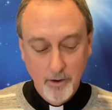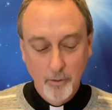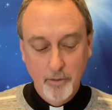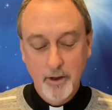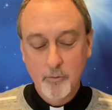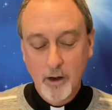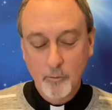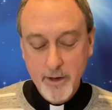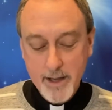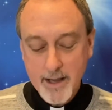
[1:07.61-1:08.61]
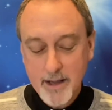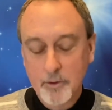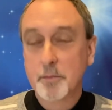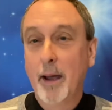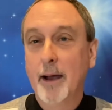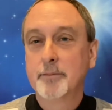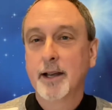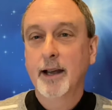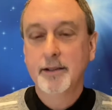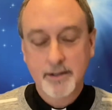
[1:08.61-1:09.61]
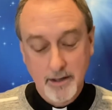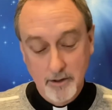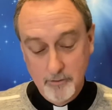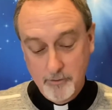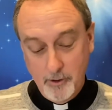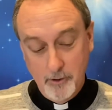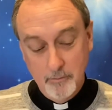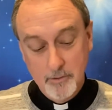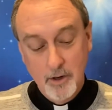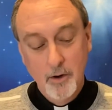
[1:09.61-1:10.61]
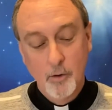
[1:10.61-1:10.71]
Within 1 week, he was baptized, confirmed,